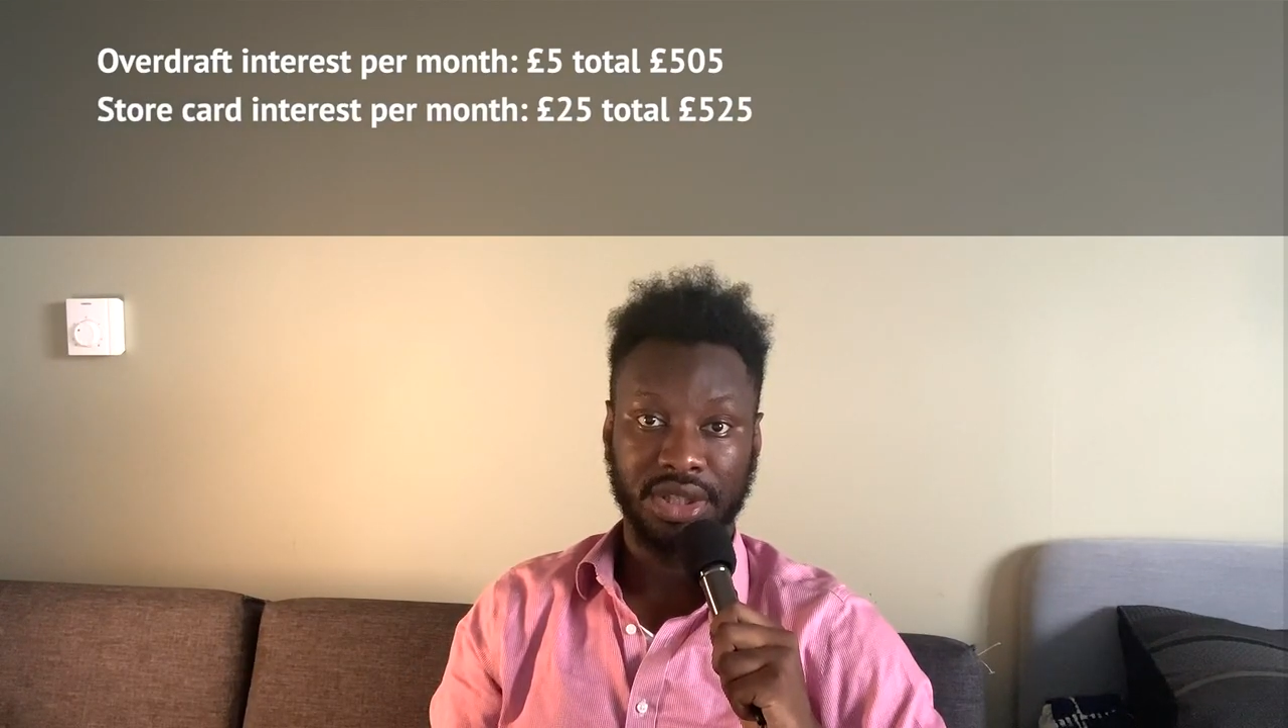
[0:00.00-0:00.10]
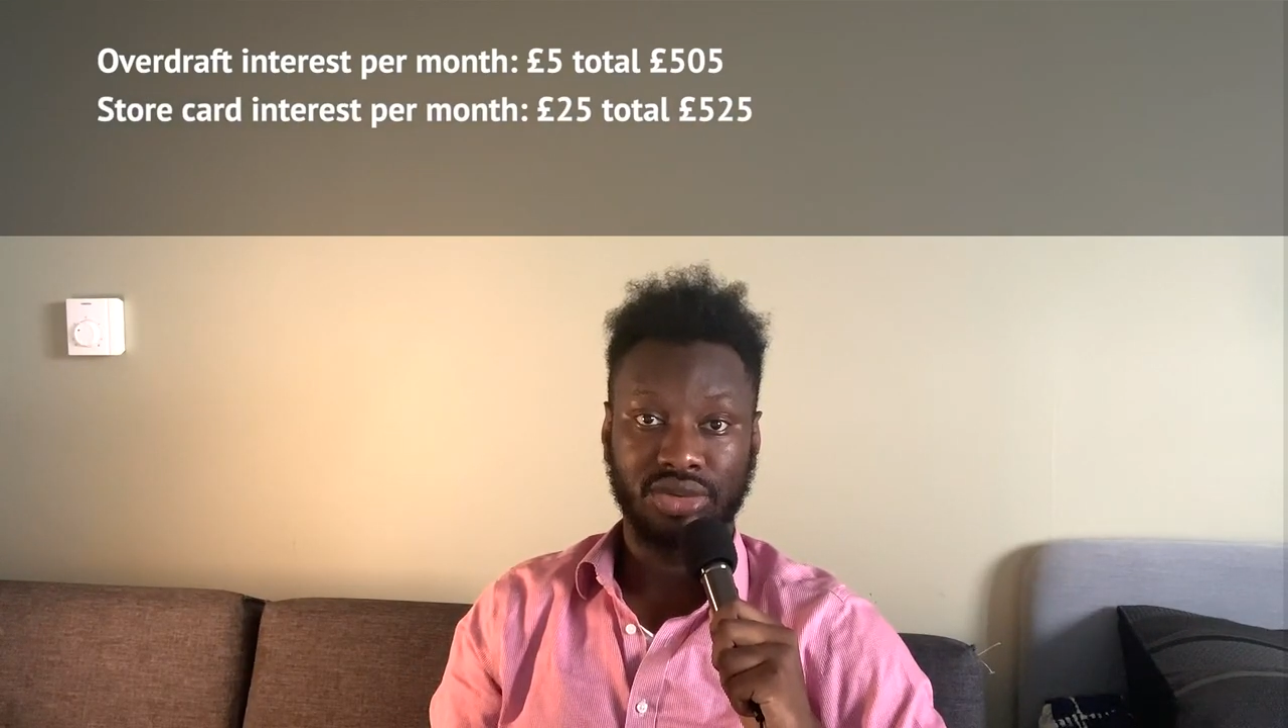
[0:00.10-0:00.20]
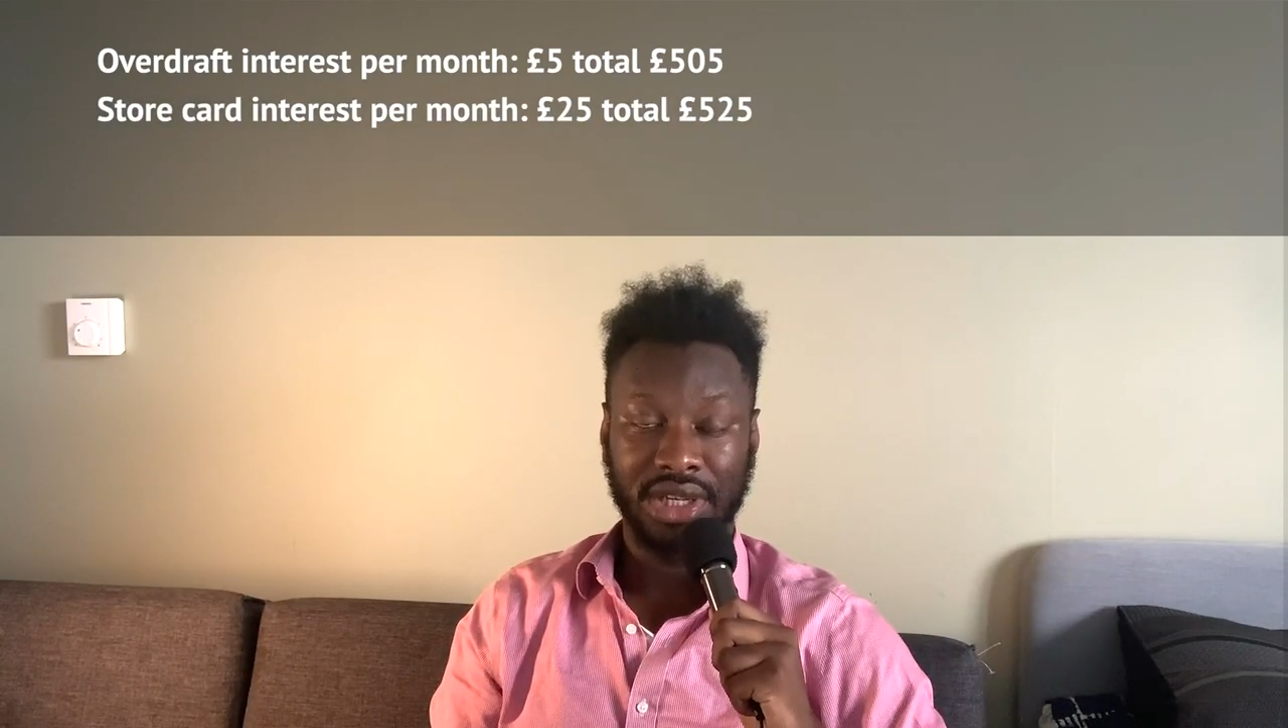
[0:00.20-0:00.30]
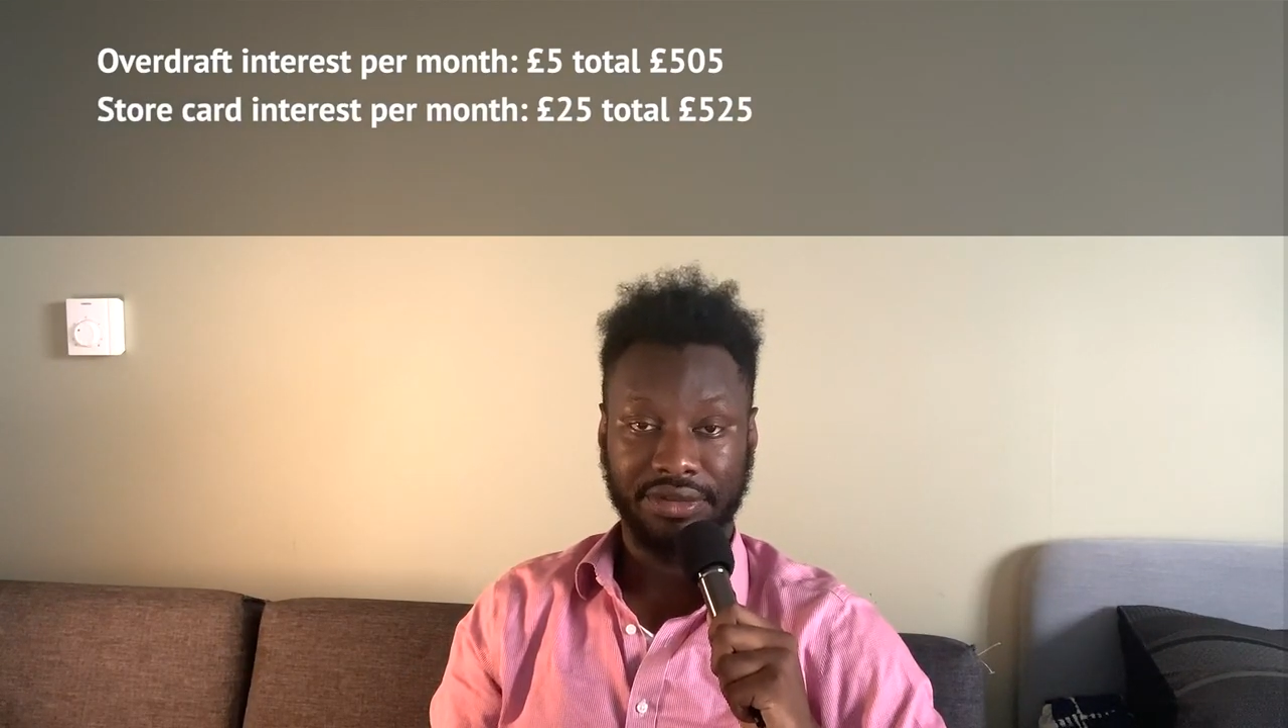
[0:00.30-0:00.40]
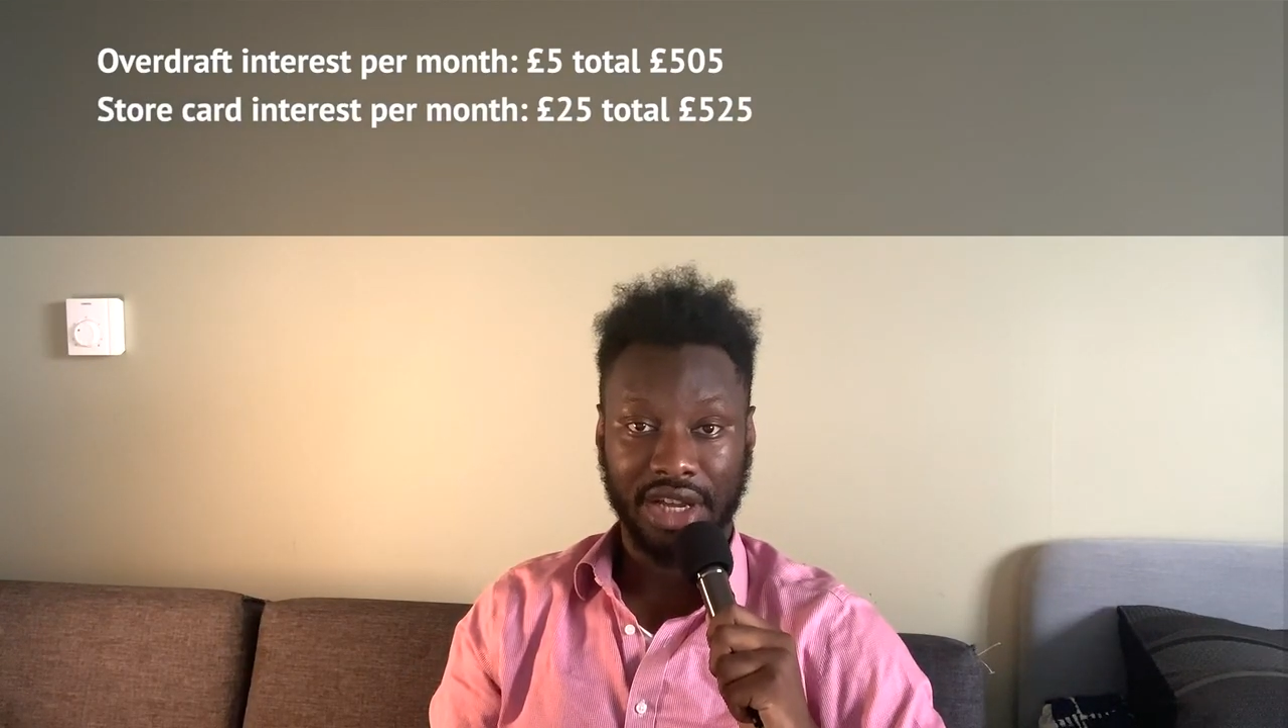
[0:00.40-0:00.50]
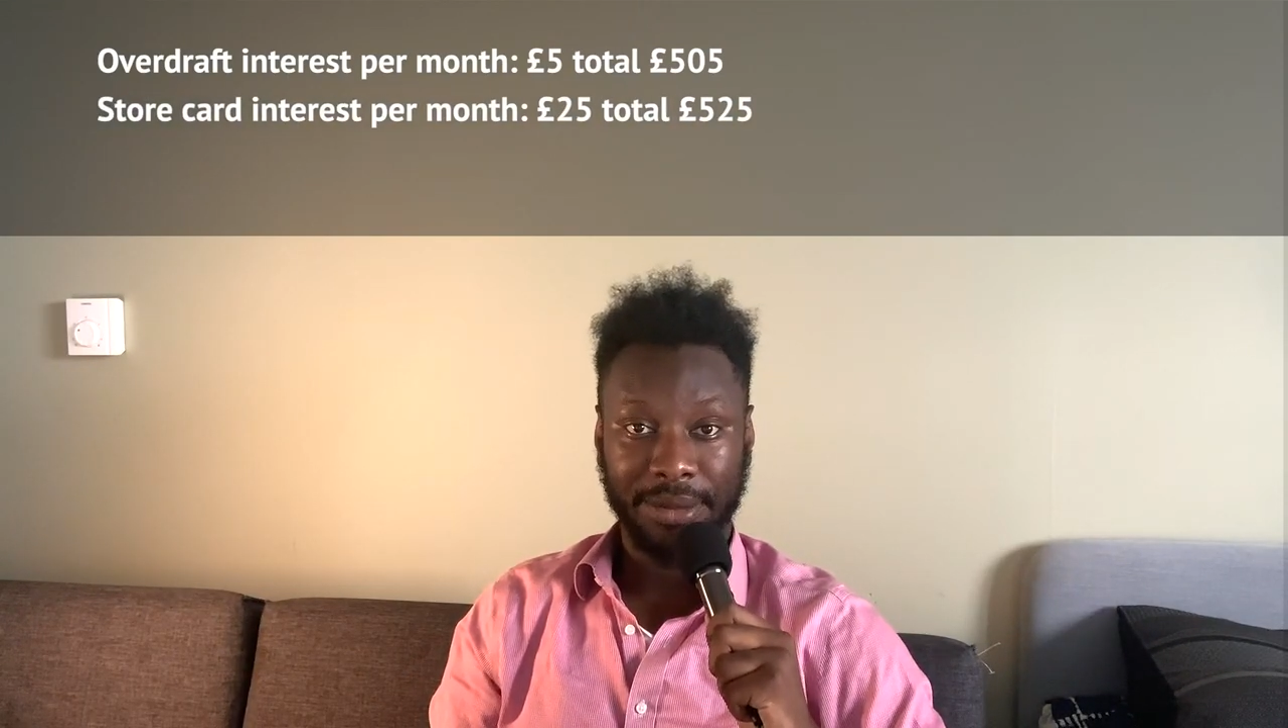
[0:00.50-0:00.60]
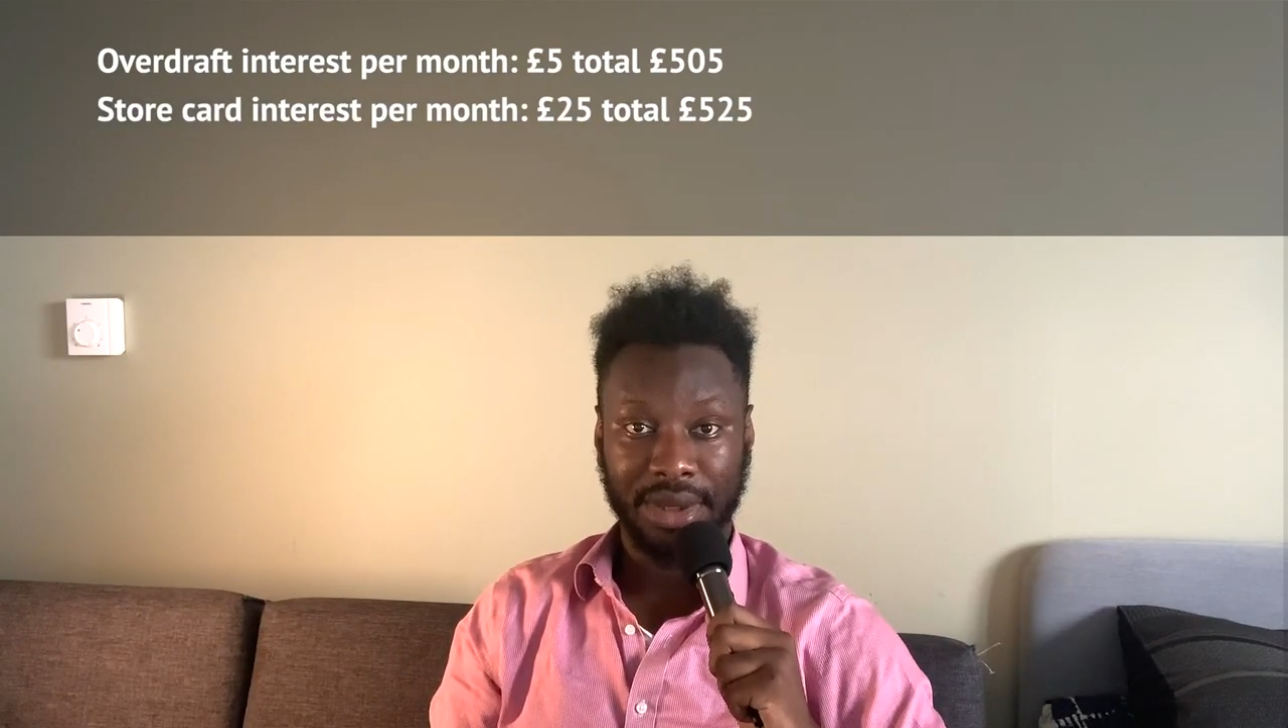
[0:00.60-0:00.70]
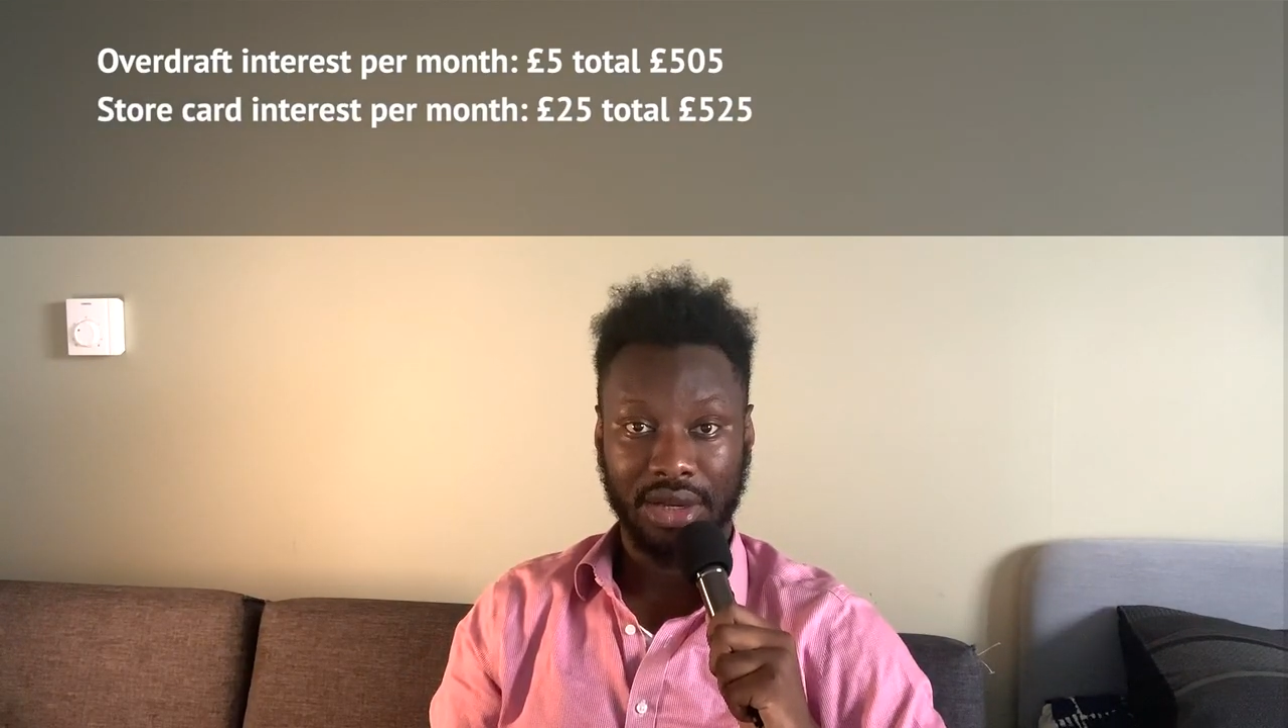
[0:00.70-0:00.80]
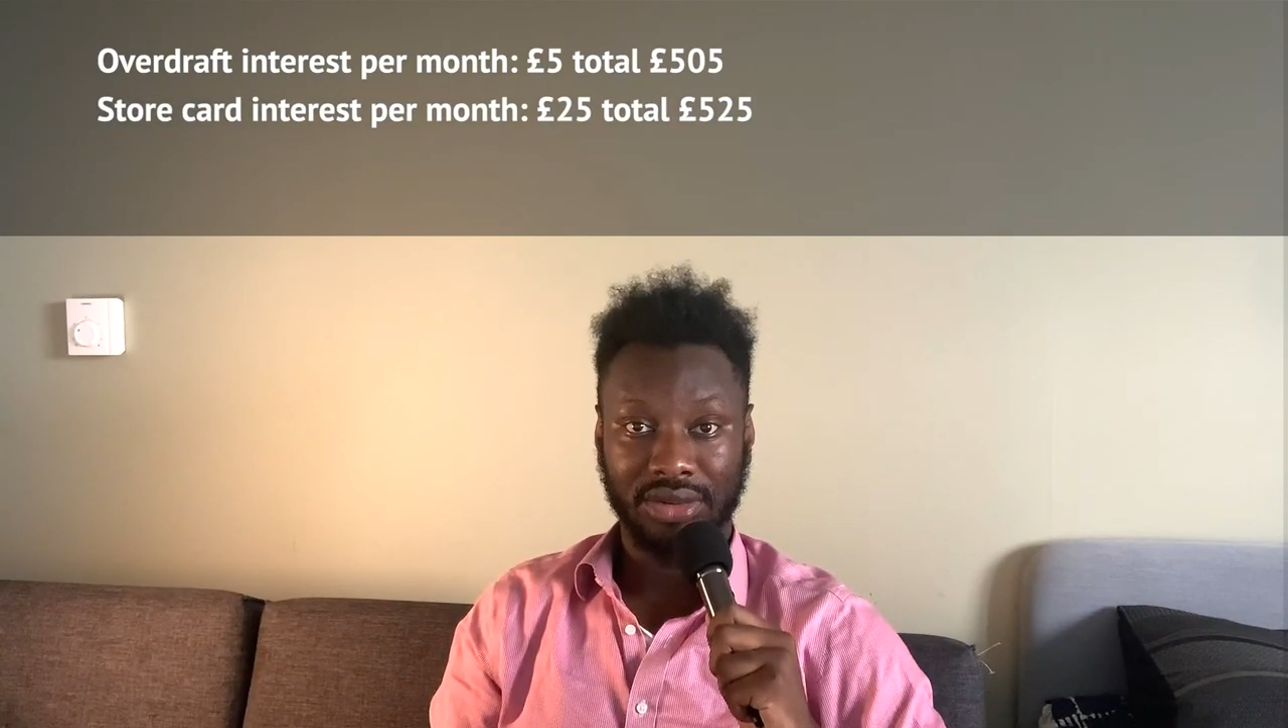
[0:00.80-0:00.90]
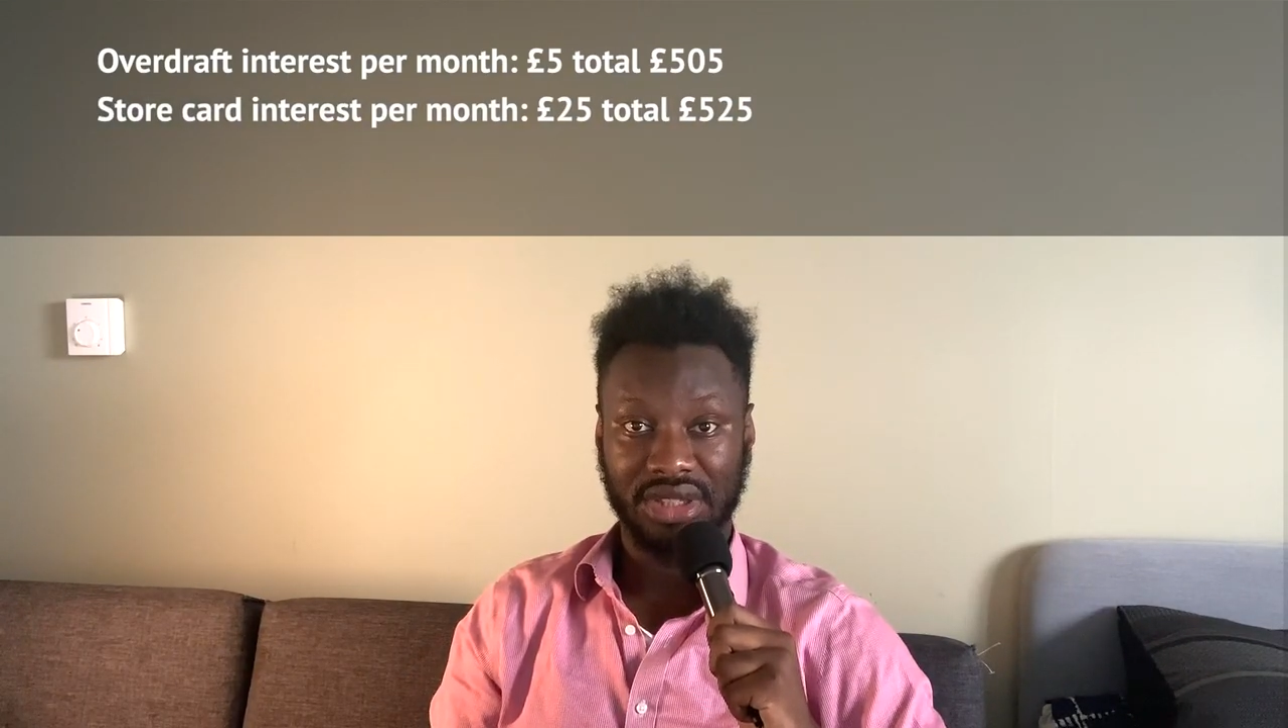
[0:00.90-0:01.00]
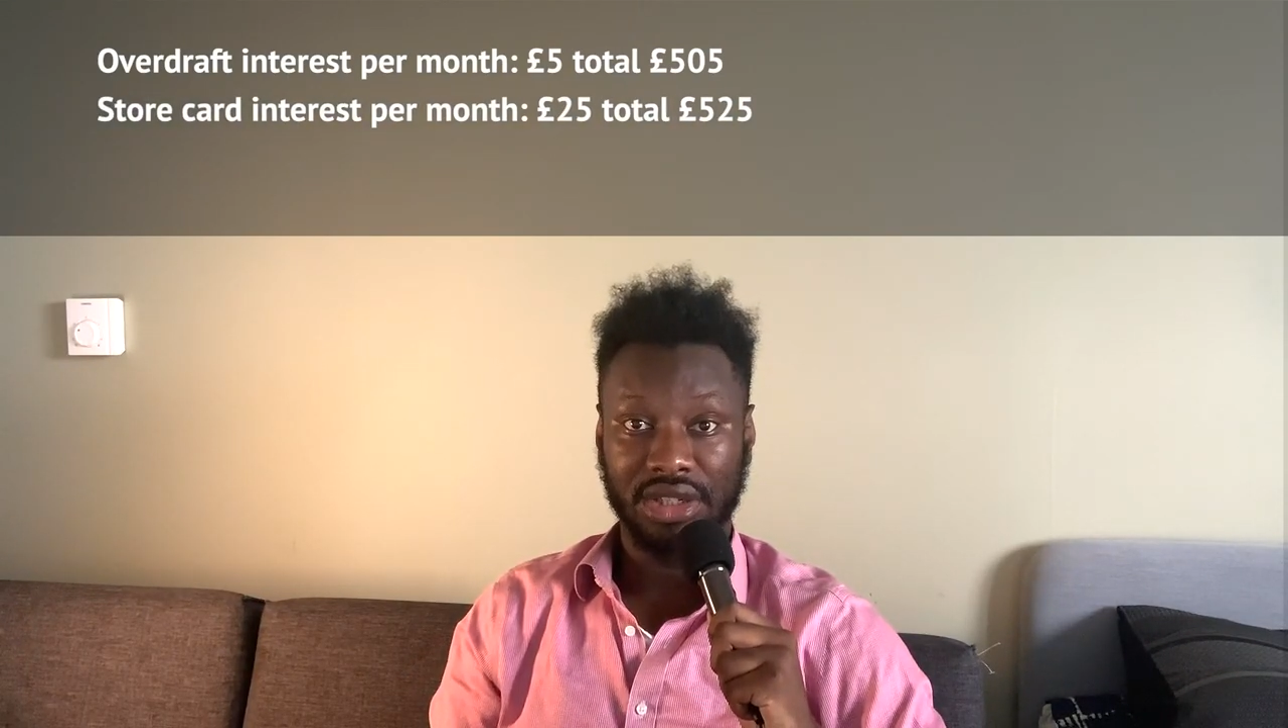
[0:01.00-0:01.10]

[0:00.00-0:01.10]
£25